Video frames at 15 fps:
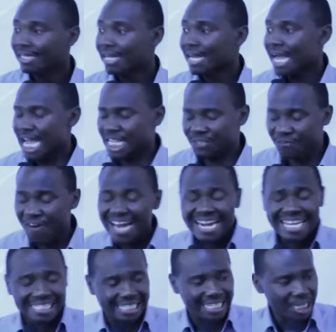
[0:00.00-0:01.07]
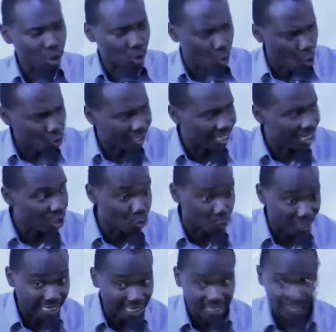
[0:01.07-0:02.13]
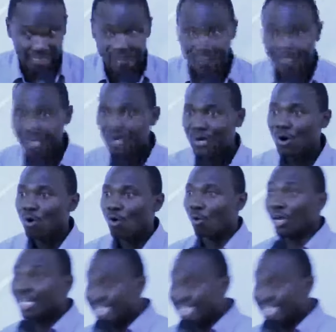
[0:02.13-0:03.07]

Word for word: as far as he's got his will, which